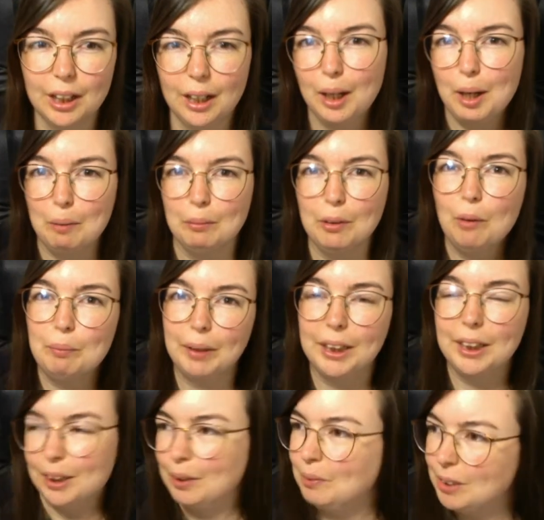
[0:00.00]
I am not buying a
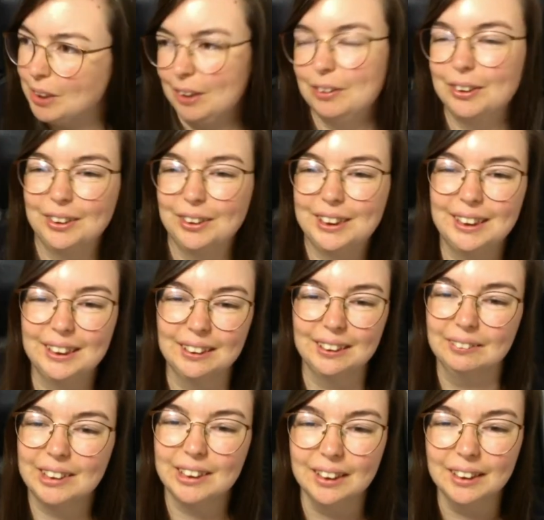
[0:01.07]
new chair and not sitting
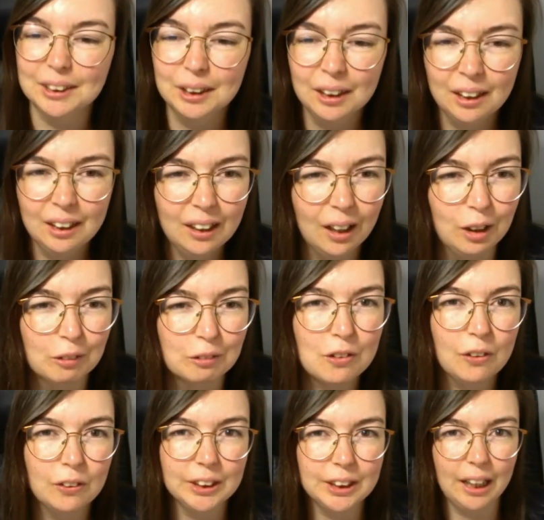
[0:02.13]
outside. And of
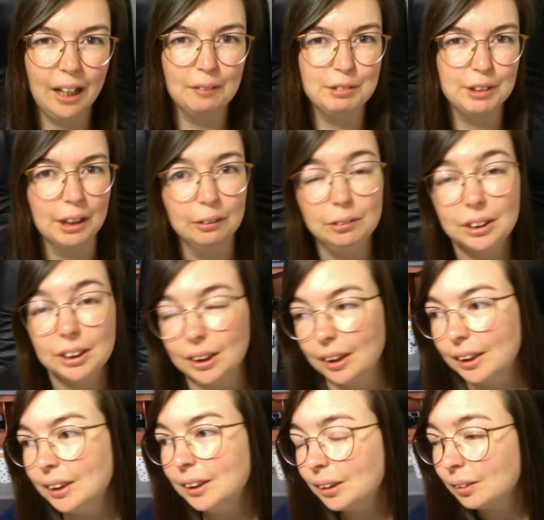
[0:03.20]
course I left it
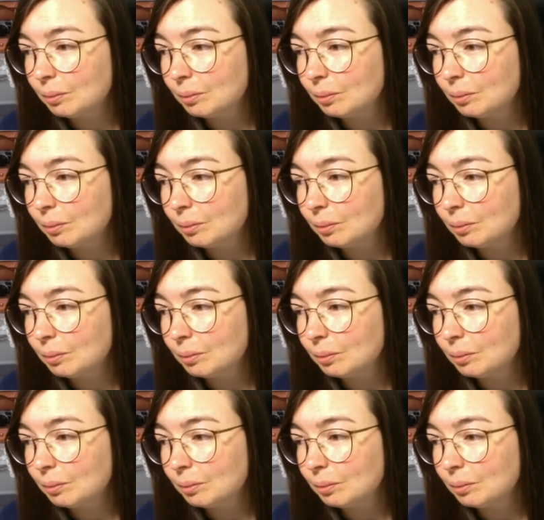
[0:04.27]
outside